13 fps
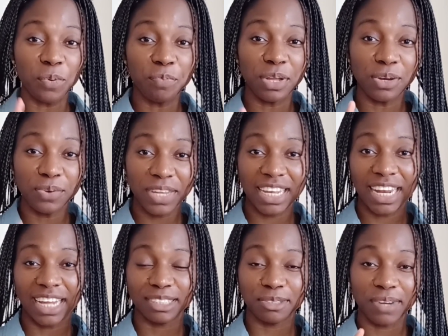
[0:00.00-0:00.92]
will be looking
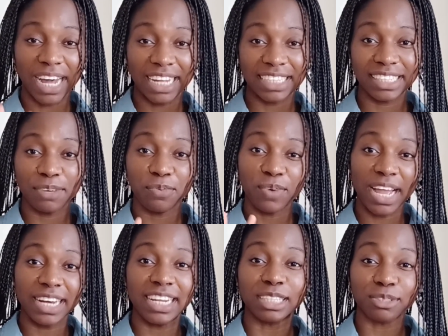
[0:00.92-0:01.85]
at to add
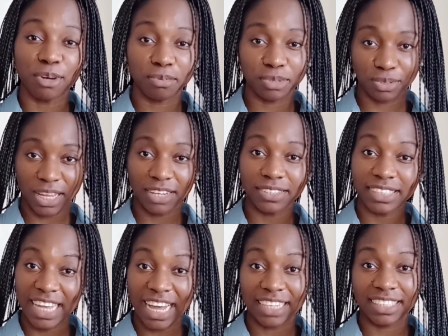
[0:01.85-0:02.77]
when it comes to
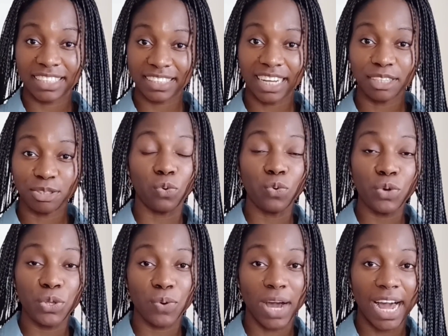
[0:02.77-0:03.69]
healthcare assistant job:
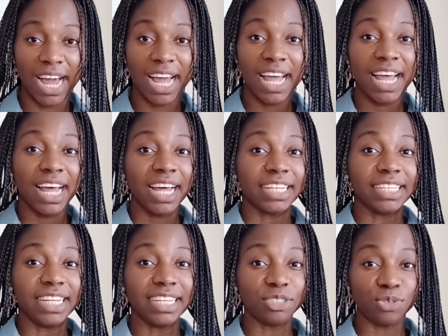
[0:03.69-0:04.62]
who you are,
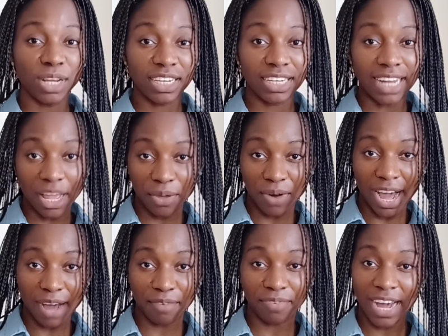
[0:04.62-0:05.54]
the training that you
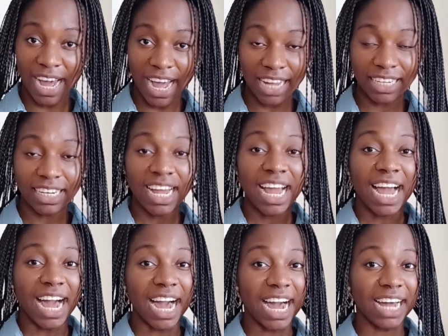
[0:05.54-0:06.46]
have had,
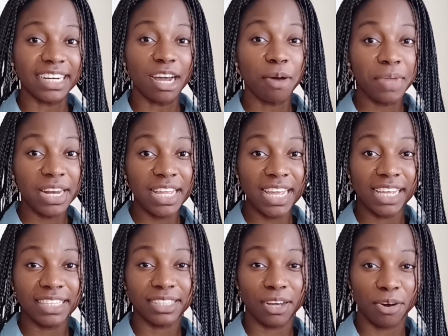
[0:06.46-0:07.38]
and how many
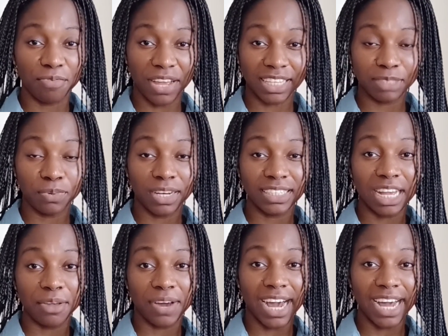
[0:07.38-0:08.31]
years of experience that you